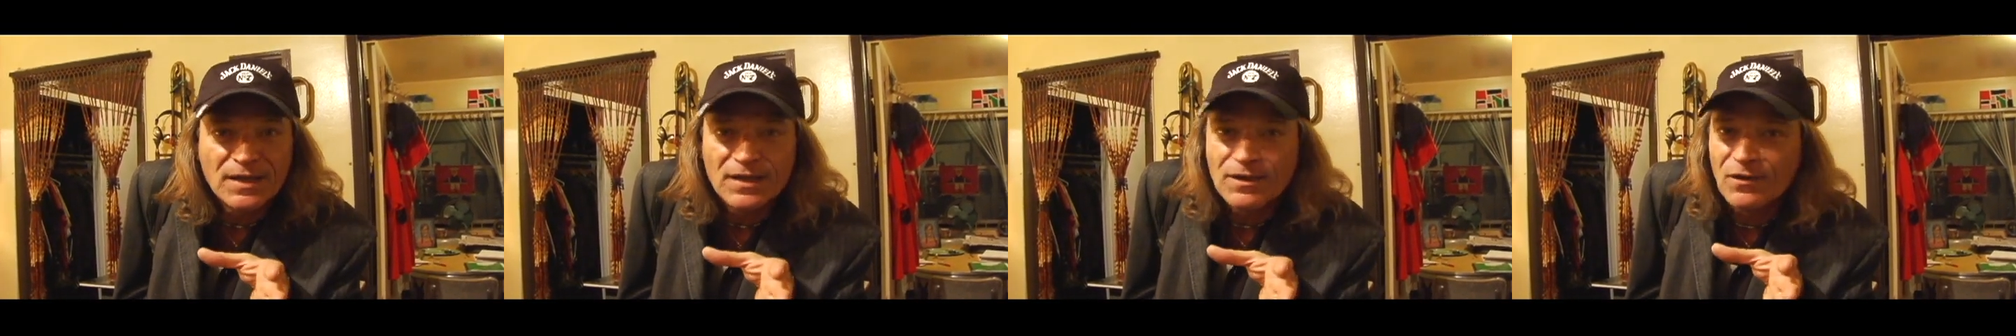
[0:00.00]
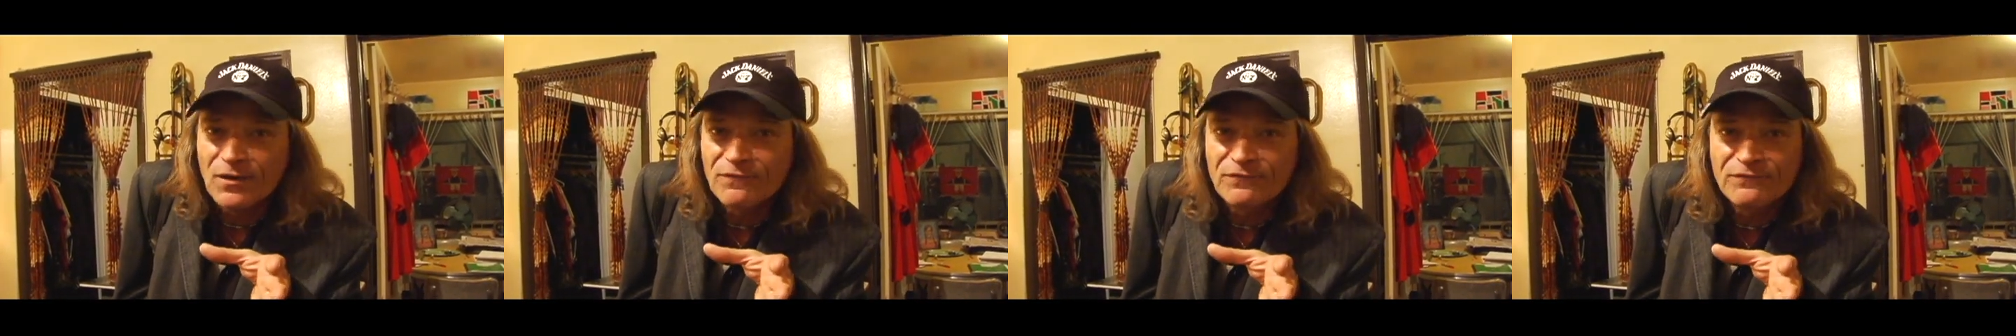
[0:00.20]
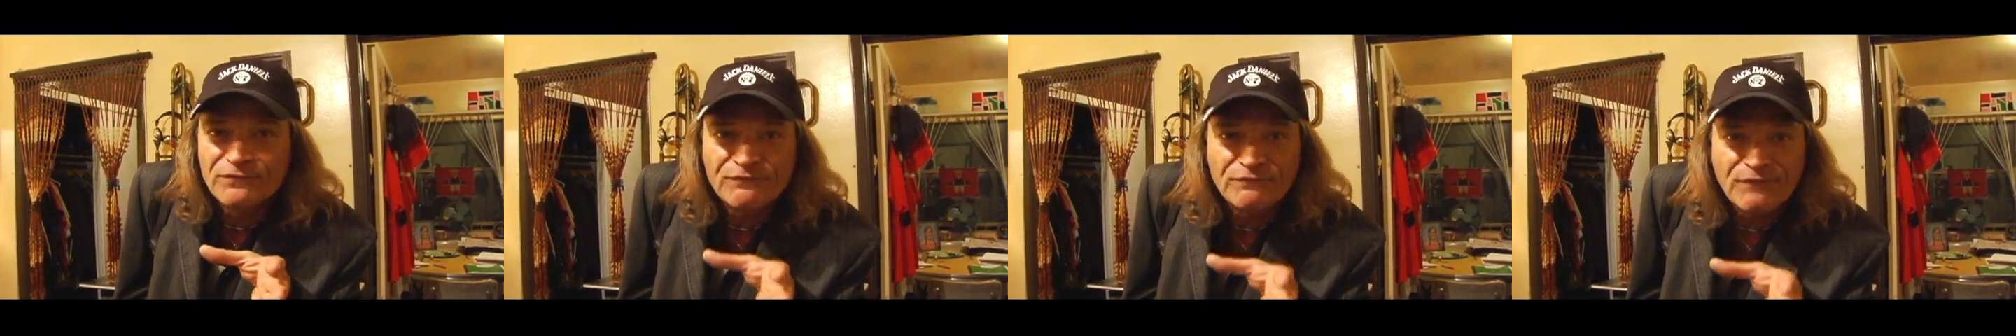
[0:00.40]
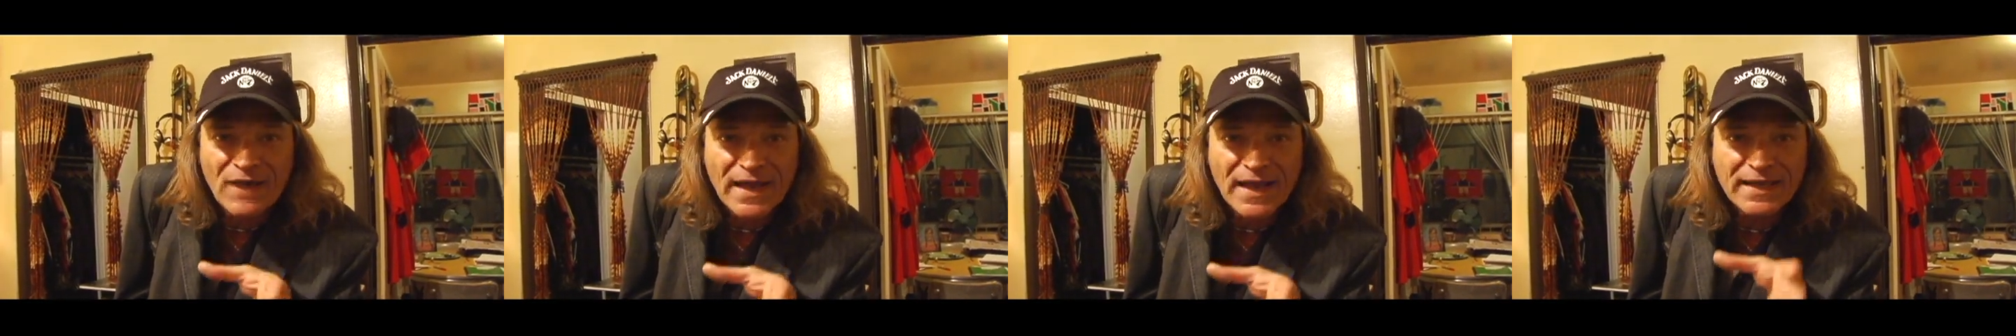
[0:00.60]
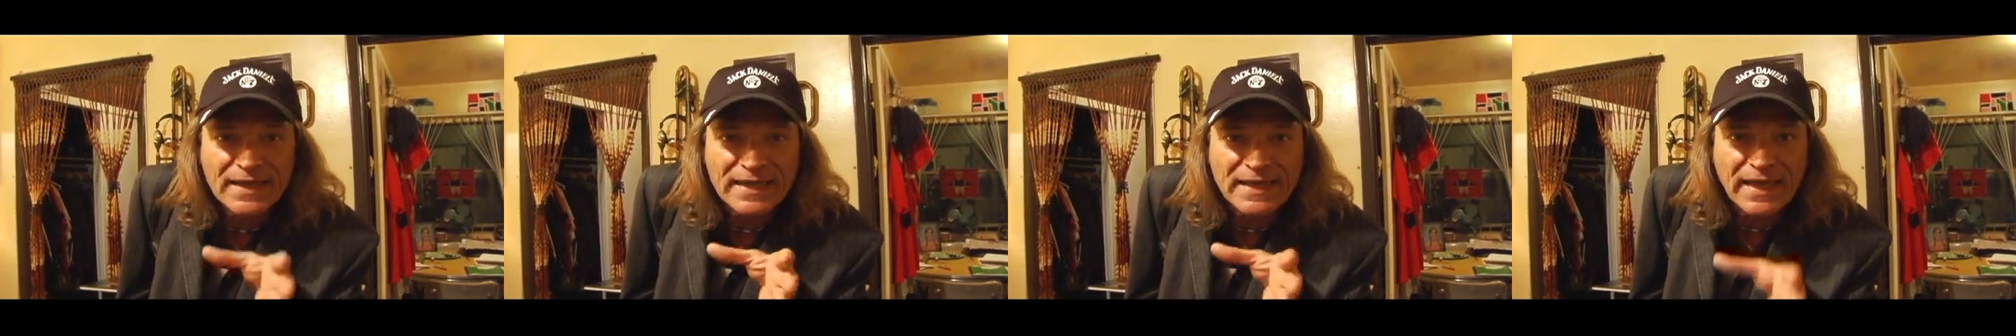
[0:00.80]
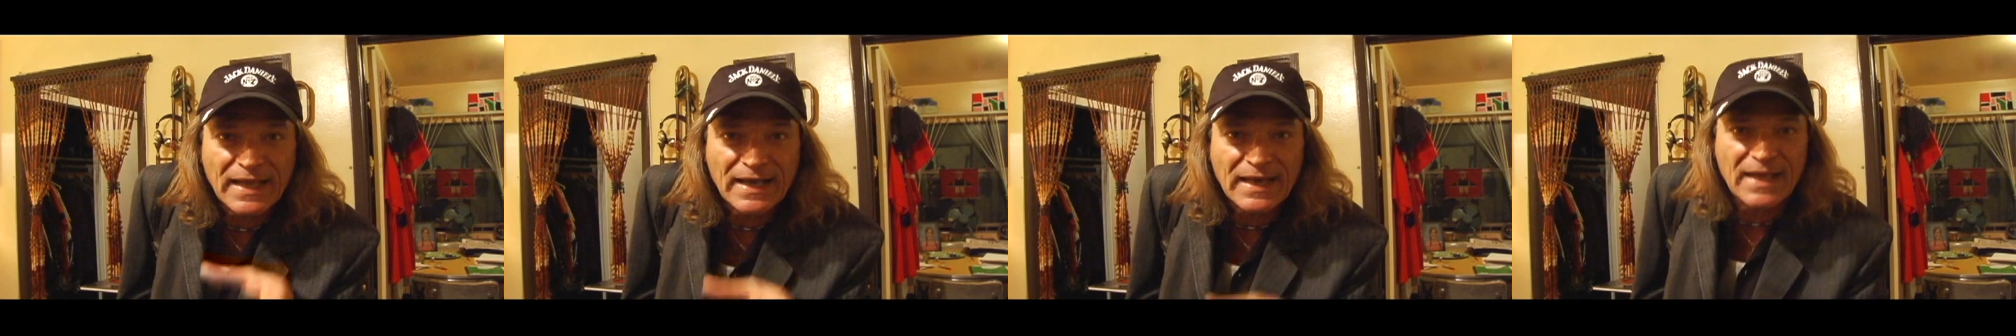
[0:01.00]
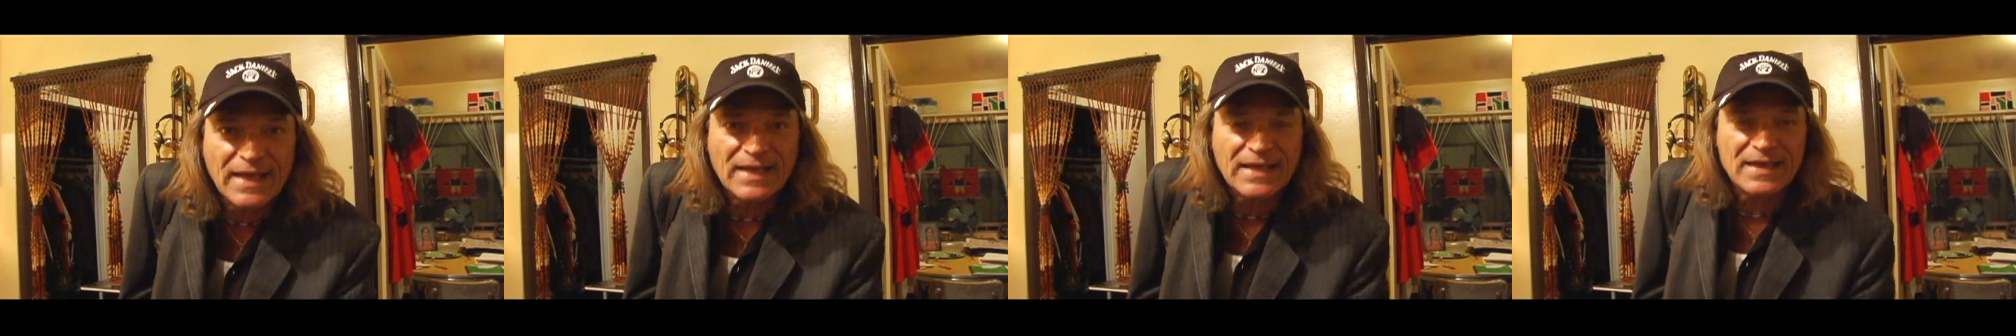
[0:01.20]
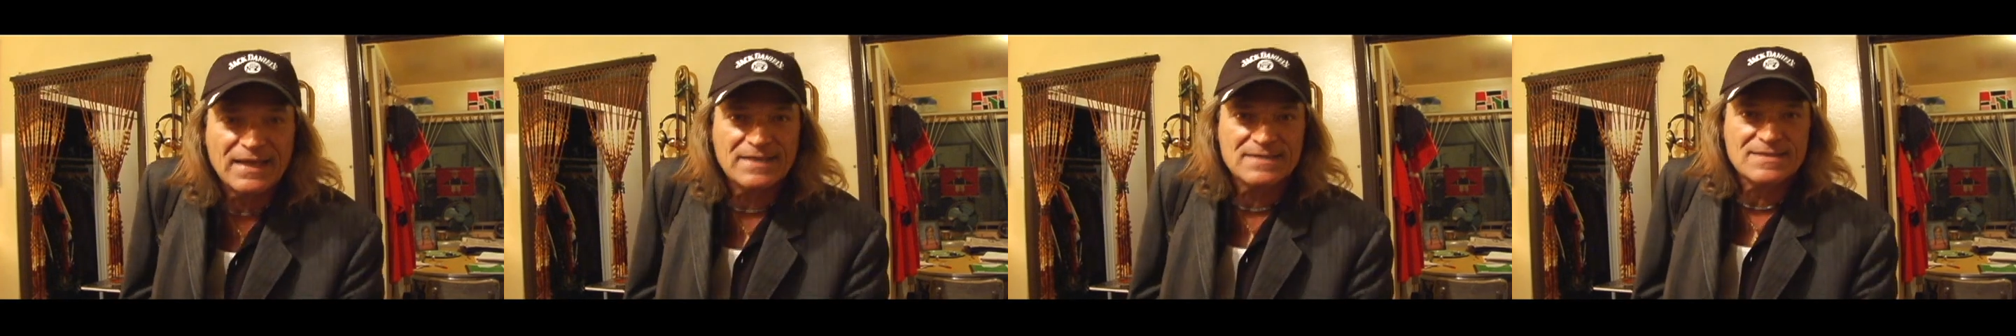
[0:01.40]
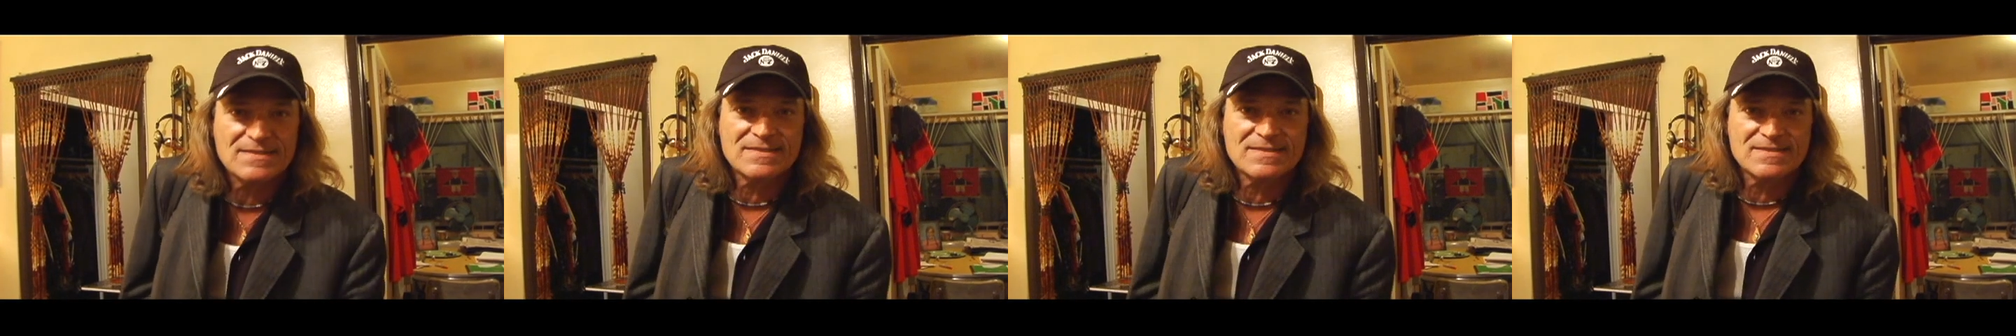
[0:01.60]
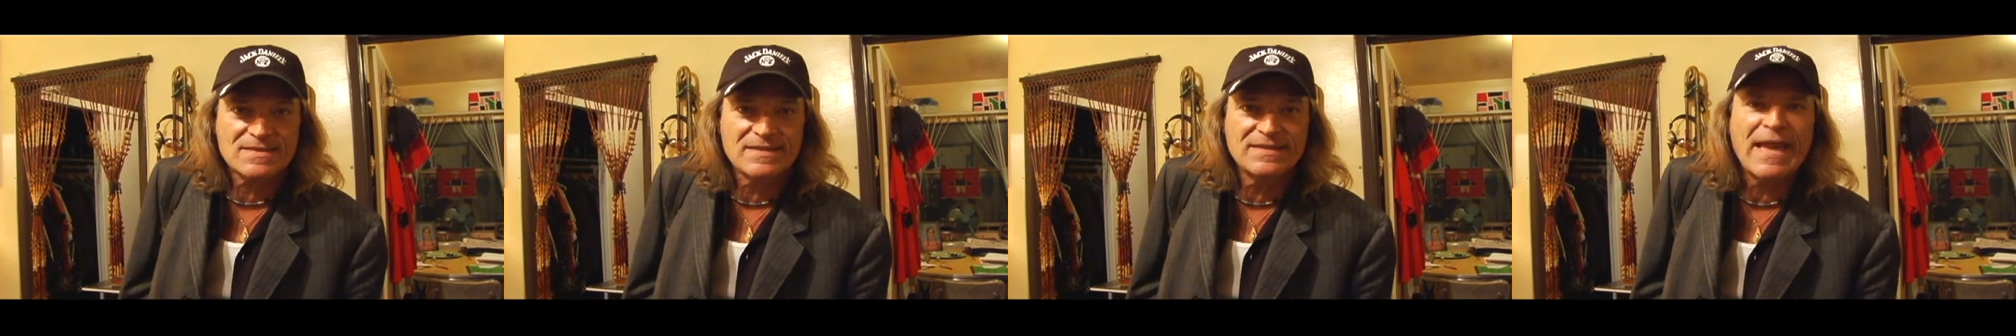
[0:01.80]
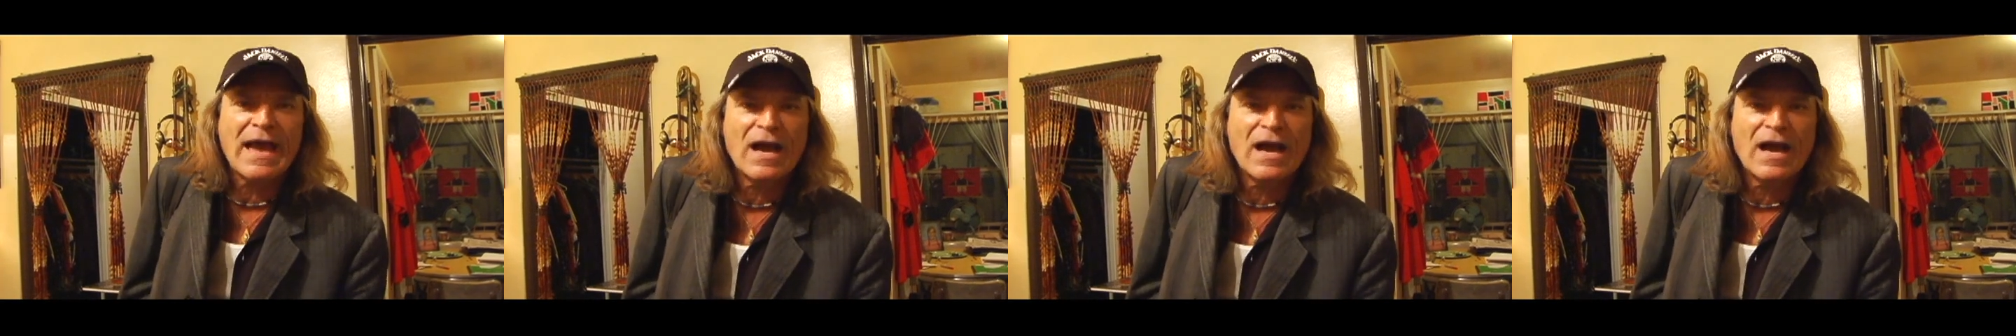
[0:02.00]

You fucking idiots.